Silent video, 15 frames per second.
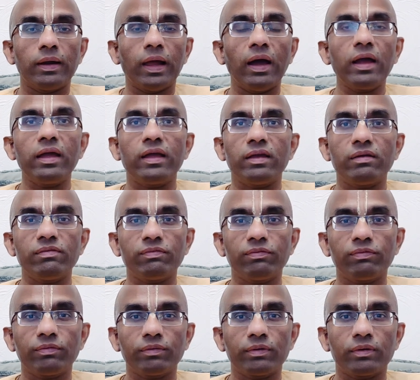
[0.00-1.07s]

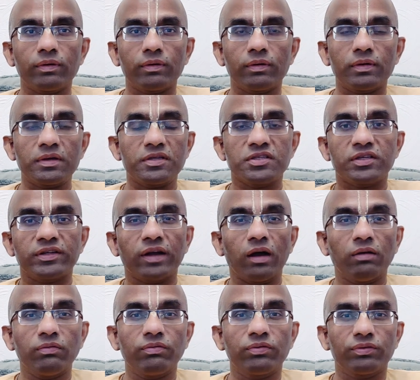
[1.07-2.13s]
Life is
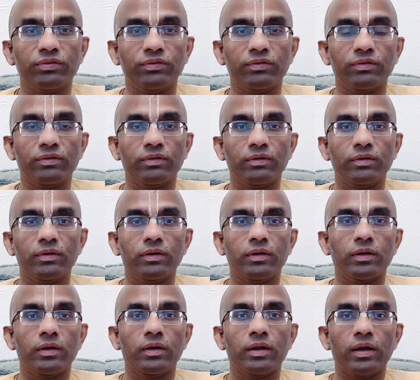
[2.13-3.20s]
tough,
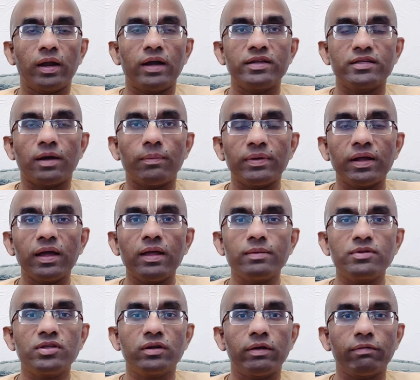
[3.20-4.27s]
and
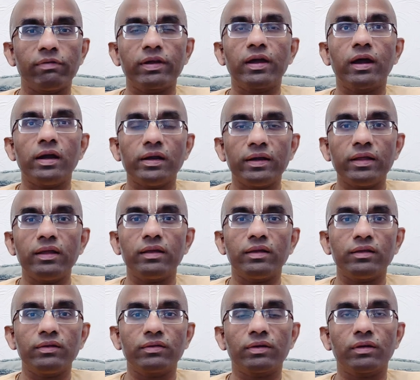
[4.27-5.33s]
sometimes the
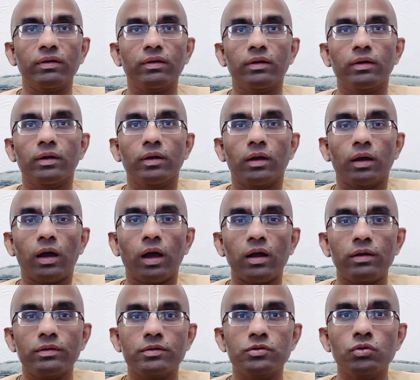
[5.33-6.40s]
difficulties
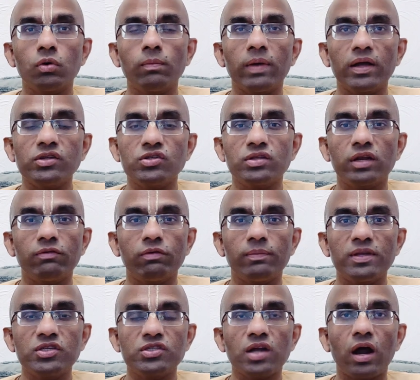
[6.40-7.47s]
are so much that we
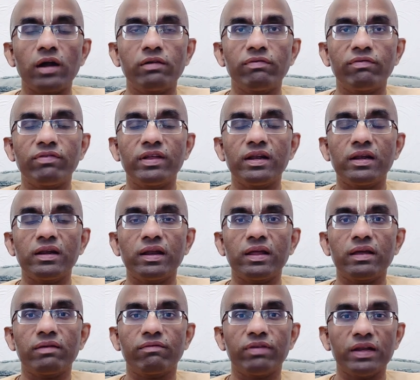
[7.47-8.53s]
may start
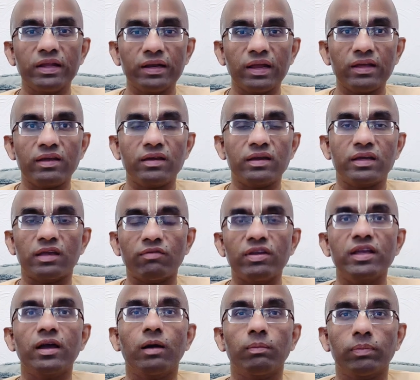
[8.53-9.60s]
feeling like
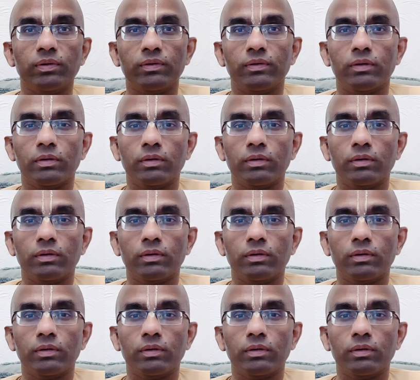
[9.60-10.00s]
giving up.